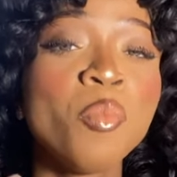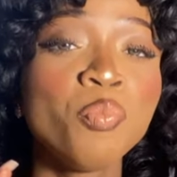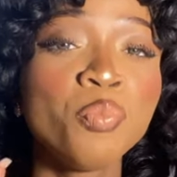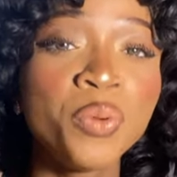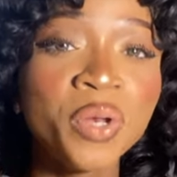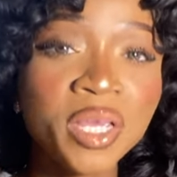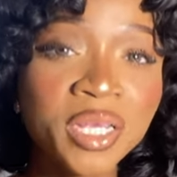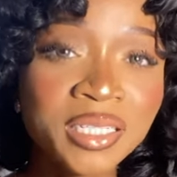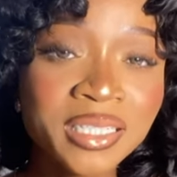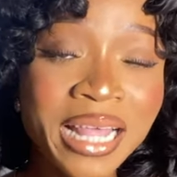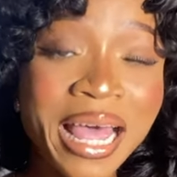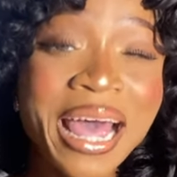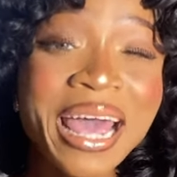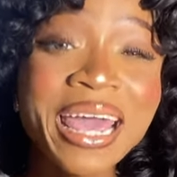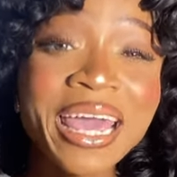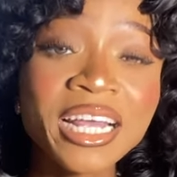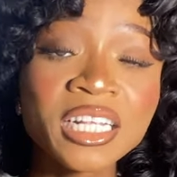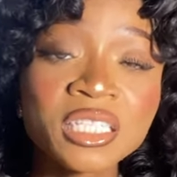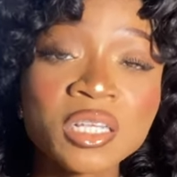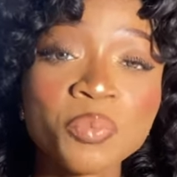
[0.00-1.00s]
Please, I
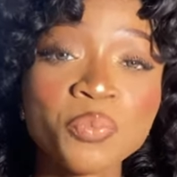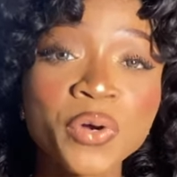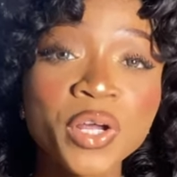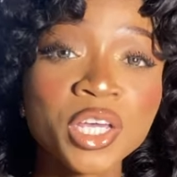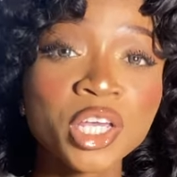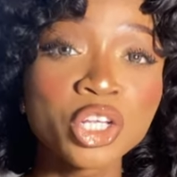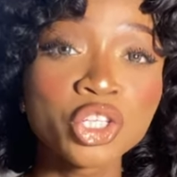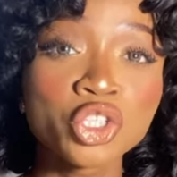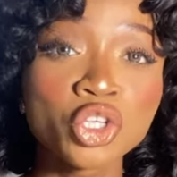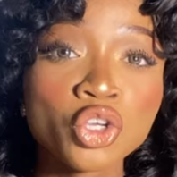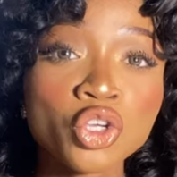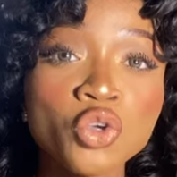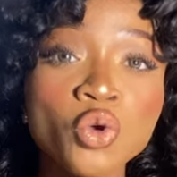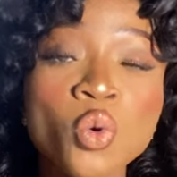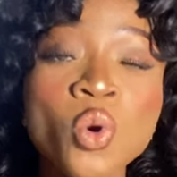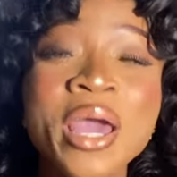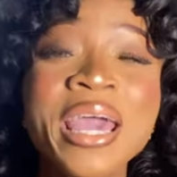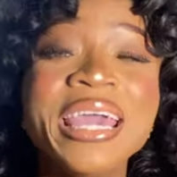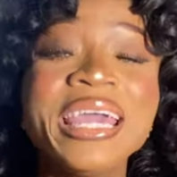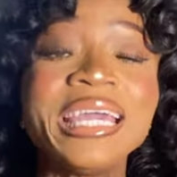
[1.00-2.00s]
hate to break it to
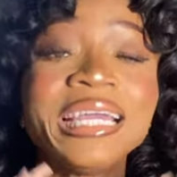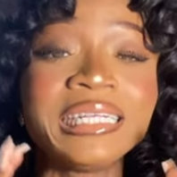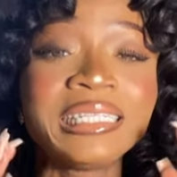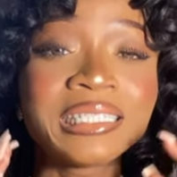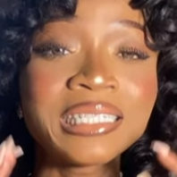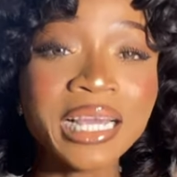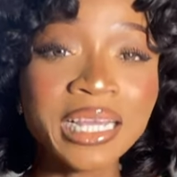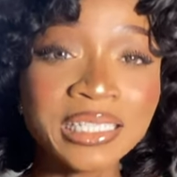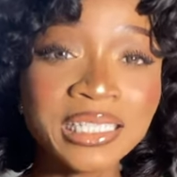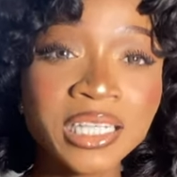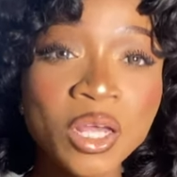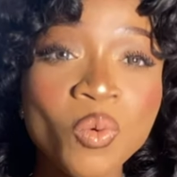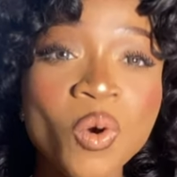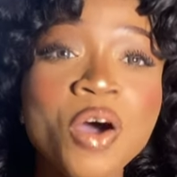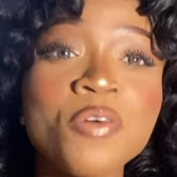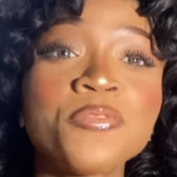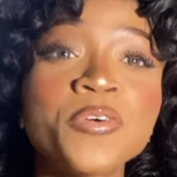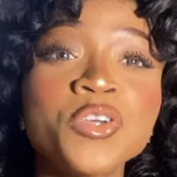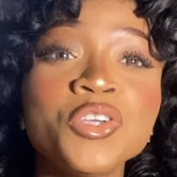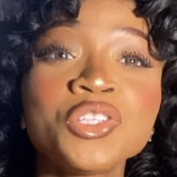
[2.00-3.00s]
you, it takes a
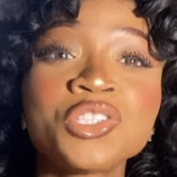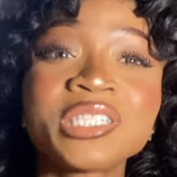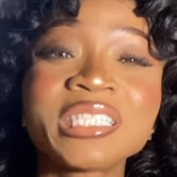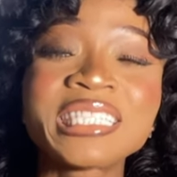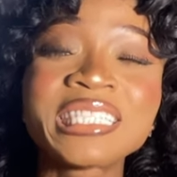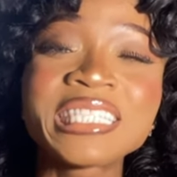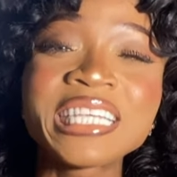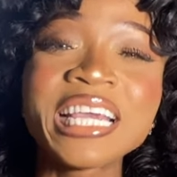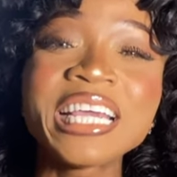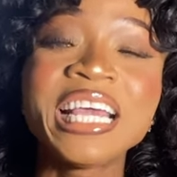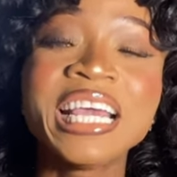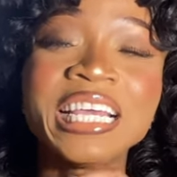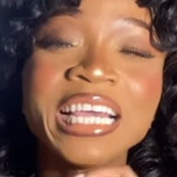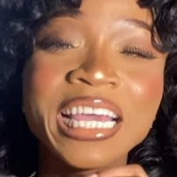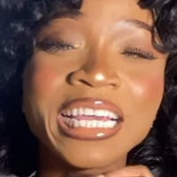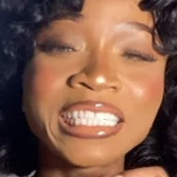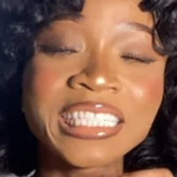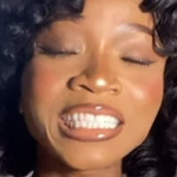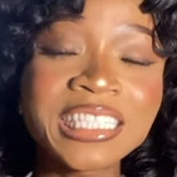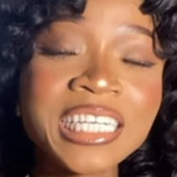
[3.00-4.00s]
while for you to see
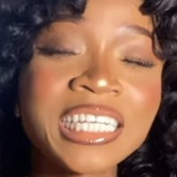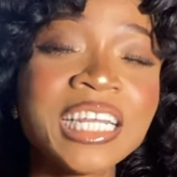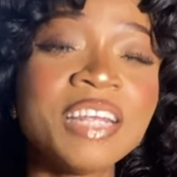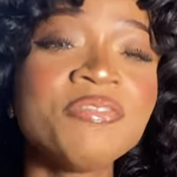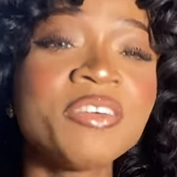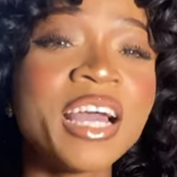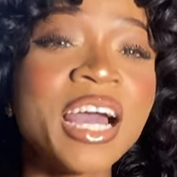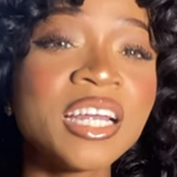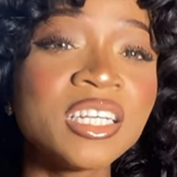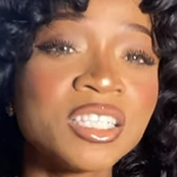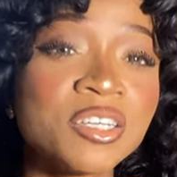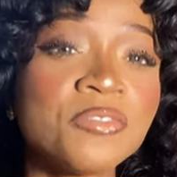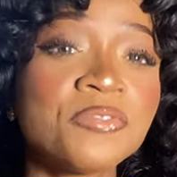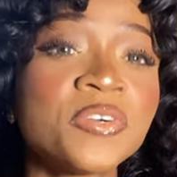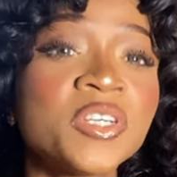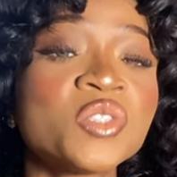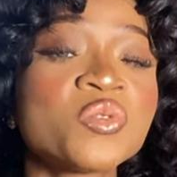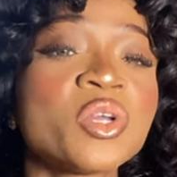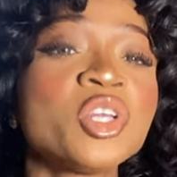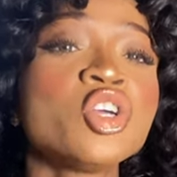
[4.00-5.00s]
a significant
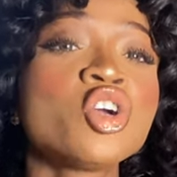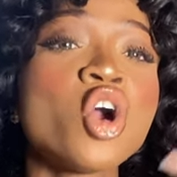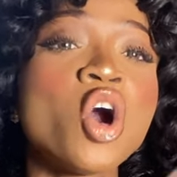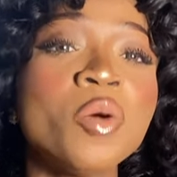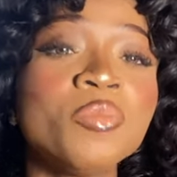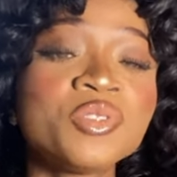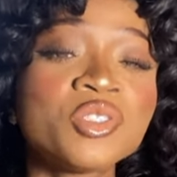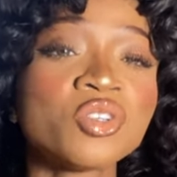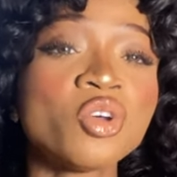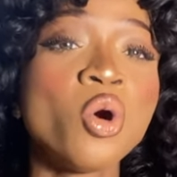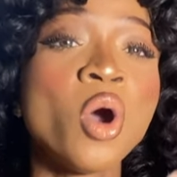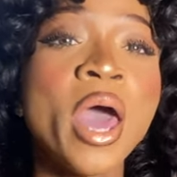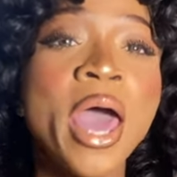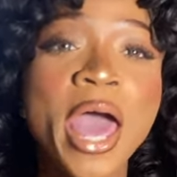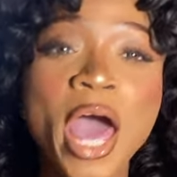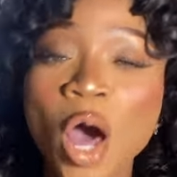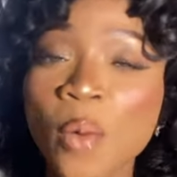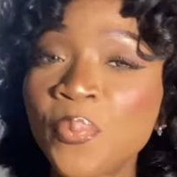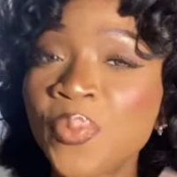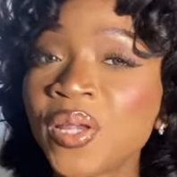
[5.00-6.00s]
difference when it comes to
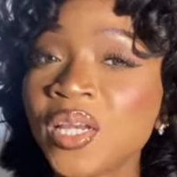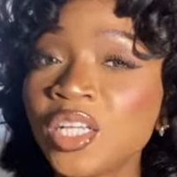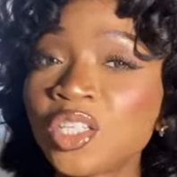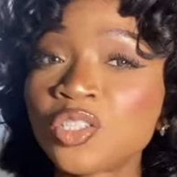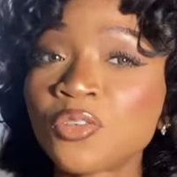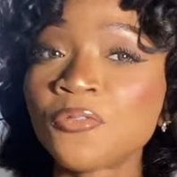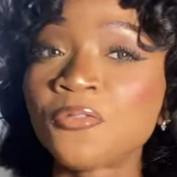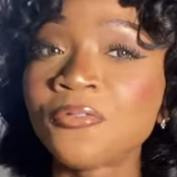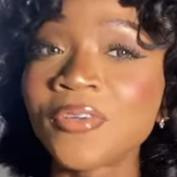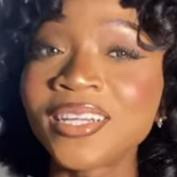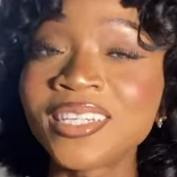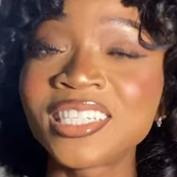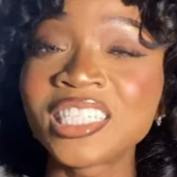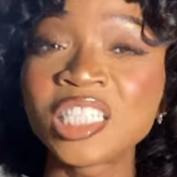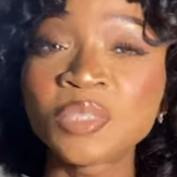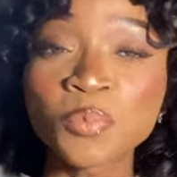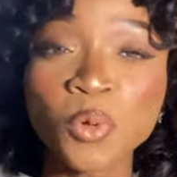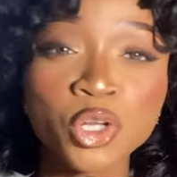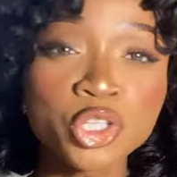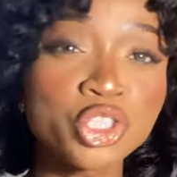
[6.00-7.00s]
helping it to fade the
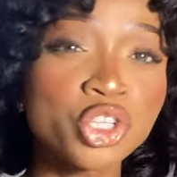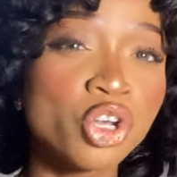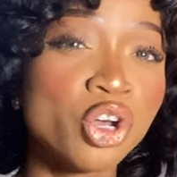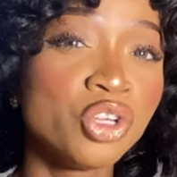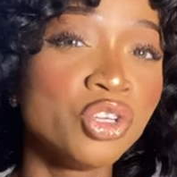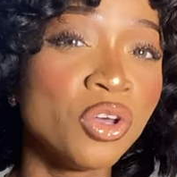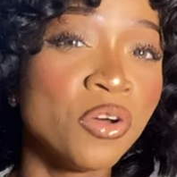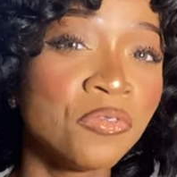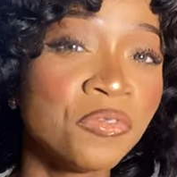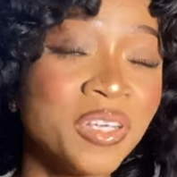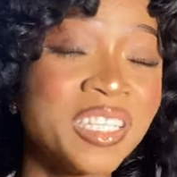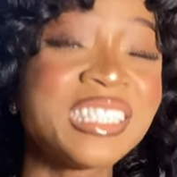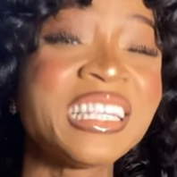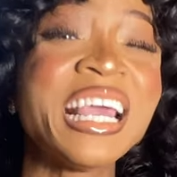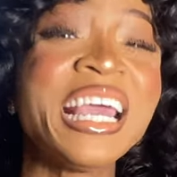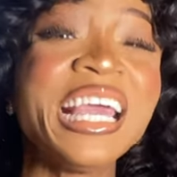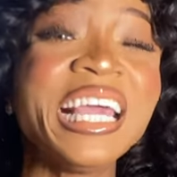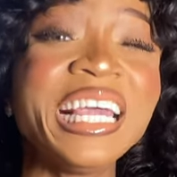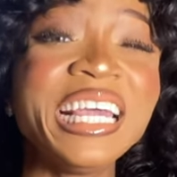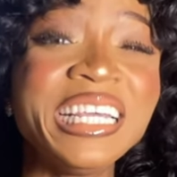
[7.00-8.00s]
spots on your face.
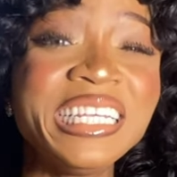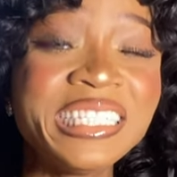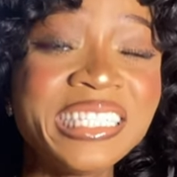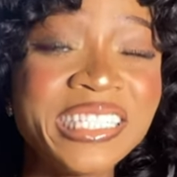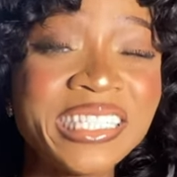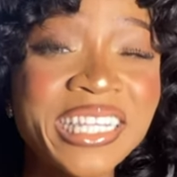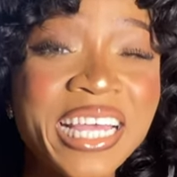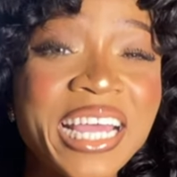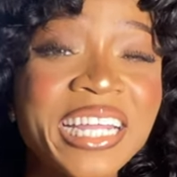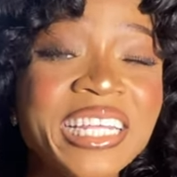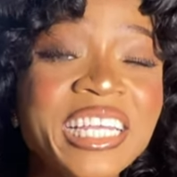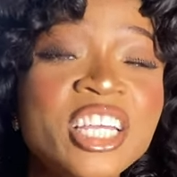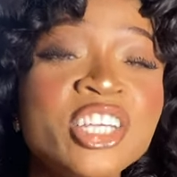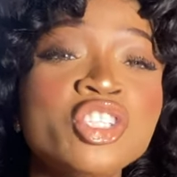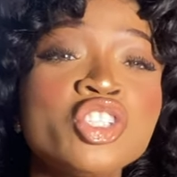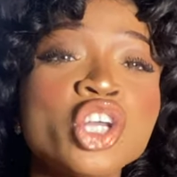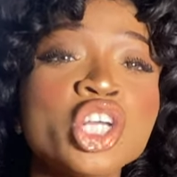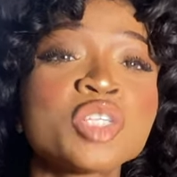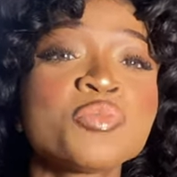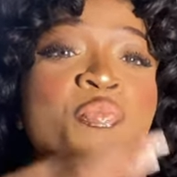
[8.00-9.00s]
Instead, it
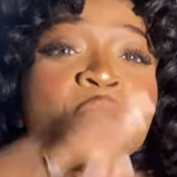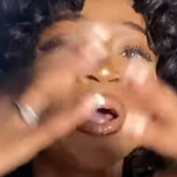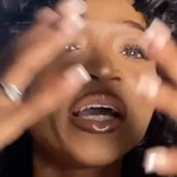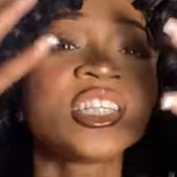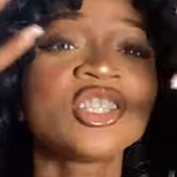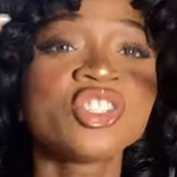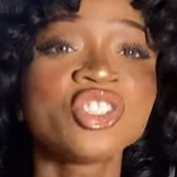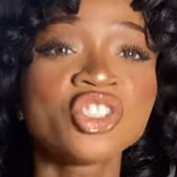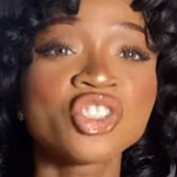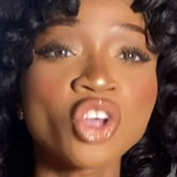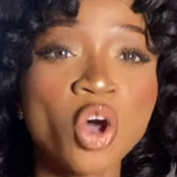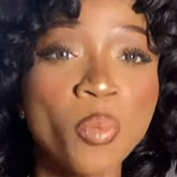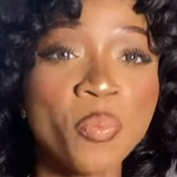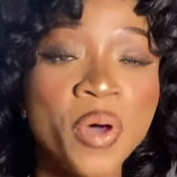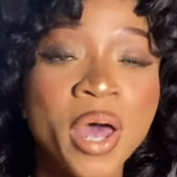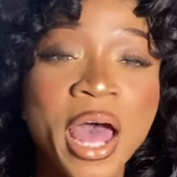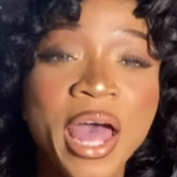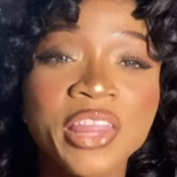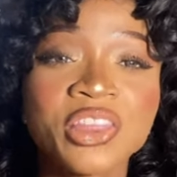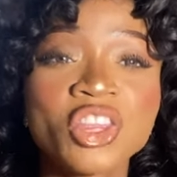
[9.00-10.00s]
just brightens
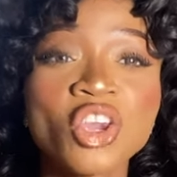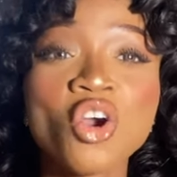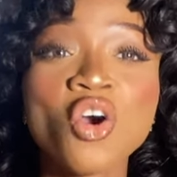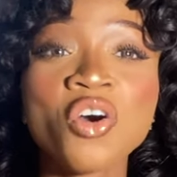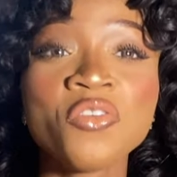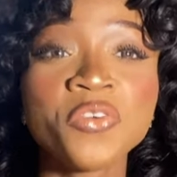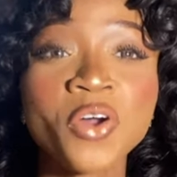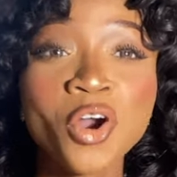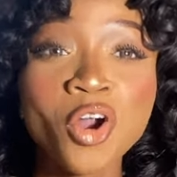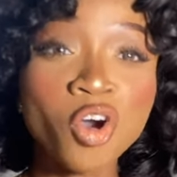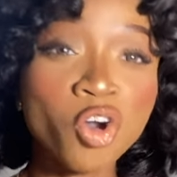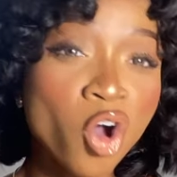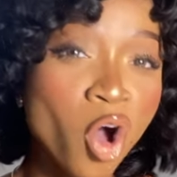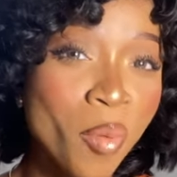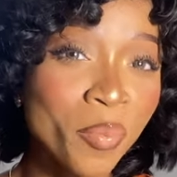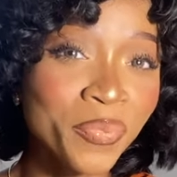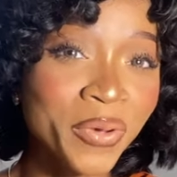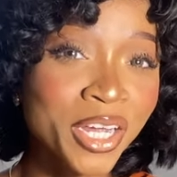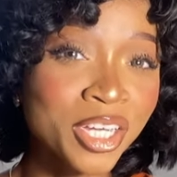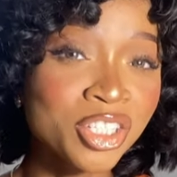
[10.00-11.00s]
up the overall
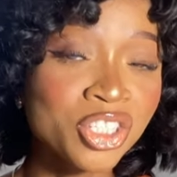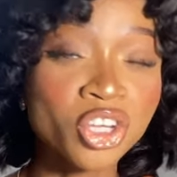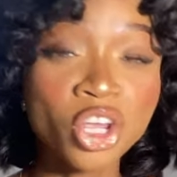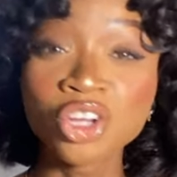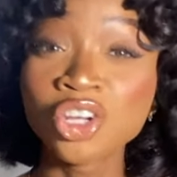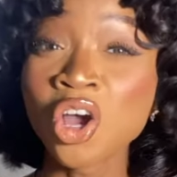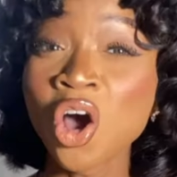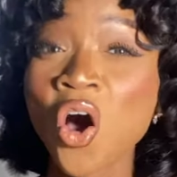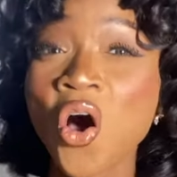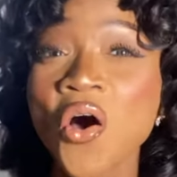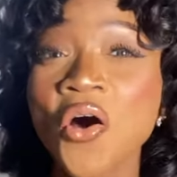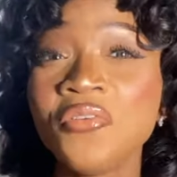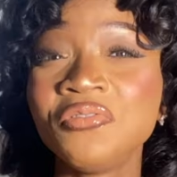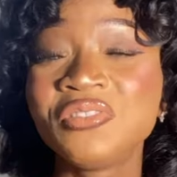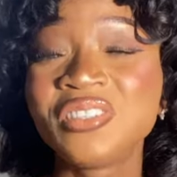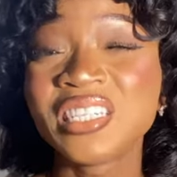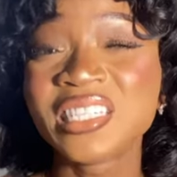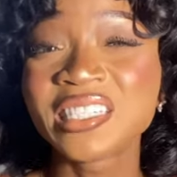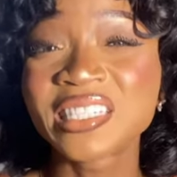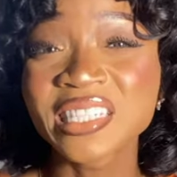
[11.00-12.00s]
complexion of
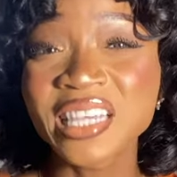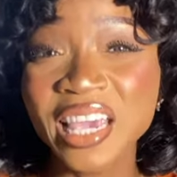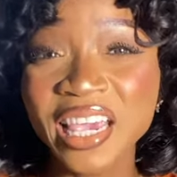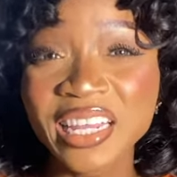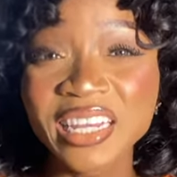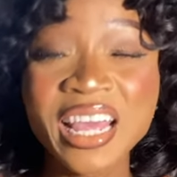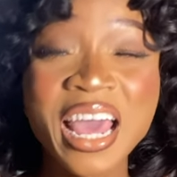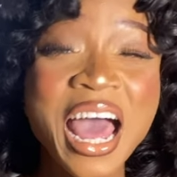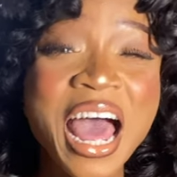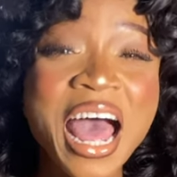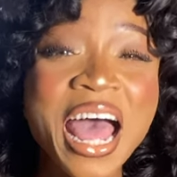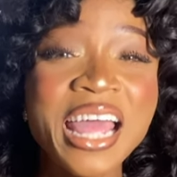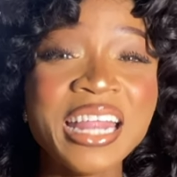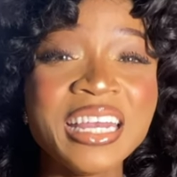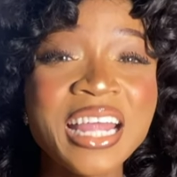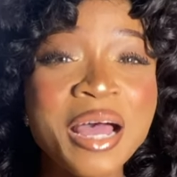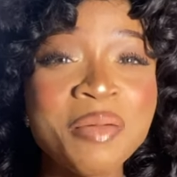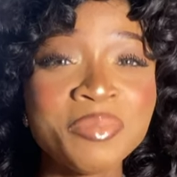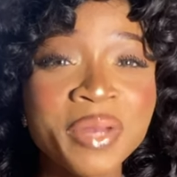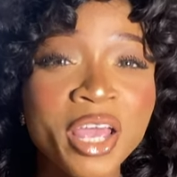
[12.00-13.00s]
the skin. And
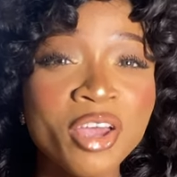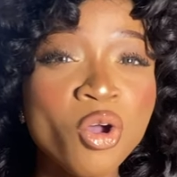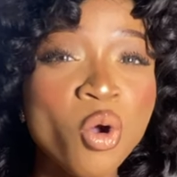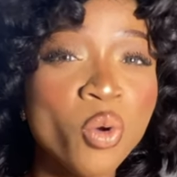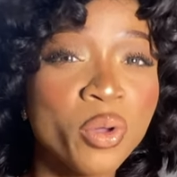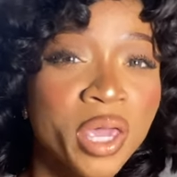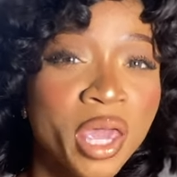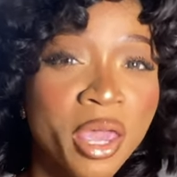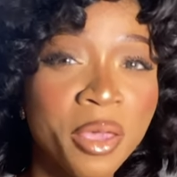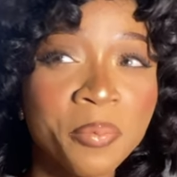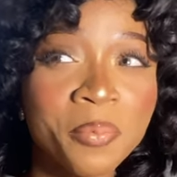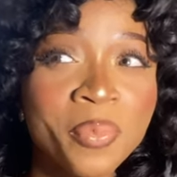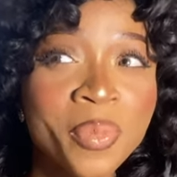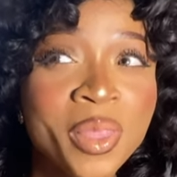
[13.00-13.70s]
I'm like, okay,